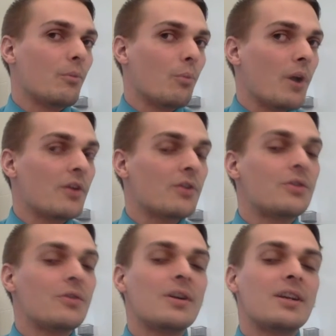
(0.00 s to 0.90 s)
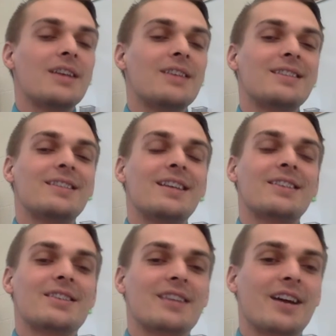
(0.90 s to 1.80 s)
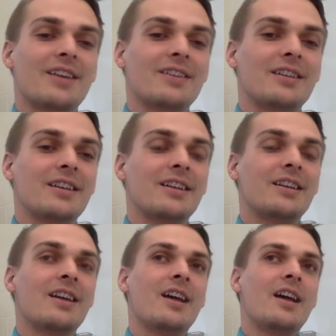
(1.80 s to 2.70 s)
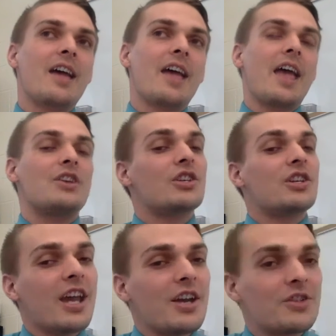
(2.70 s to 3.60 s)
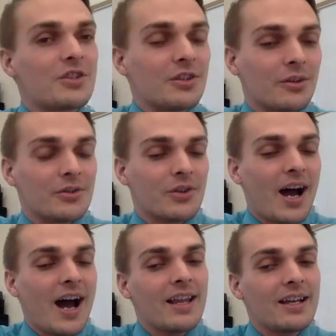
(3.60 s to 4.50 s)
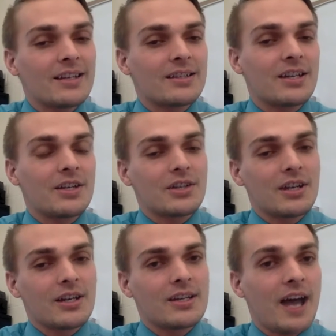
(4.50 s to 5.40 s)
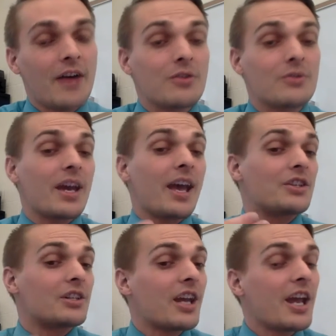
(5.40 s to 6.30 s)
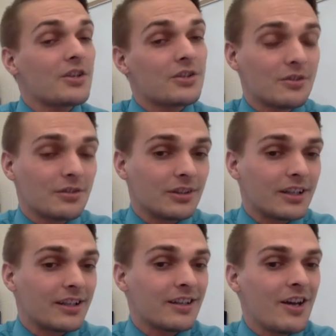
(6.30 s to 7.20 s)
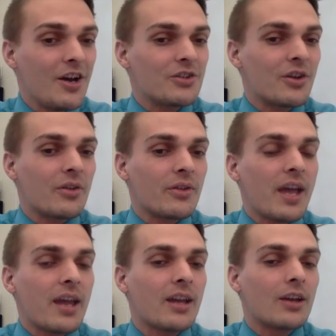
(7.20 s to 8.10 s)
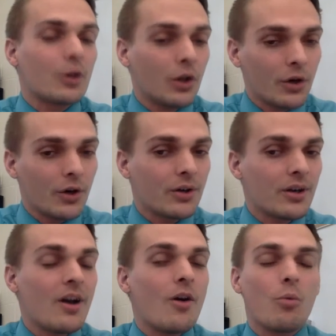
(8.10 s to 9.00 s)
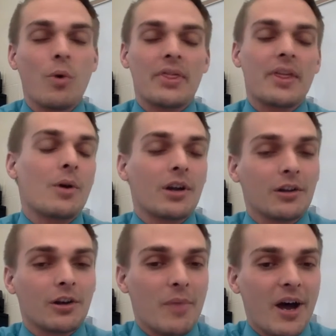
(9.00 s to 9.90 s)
what you're doing isn't necessarily educational. So I like to teach kids how to use it educationally so that they can learn what they want to learn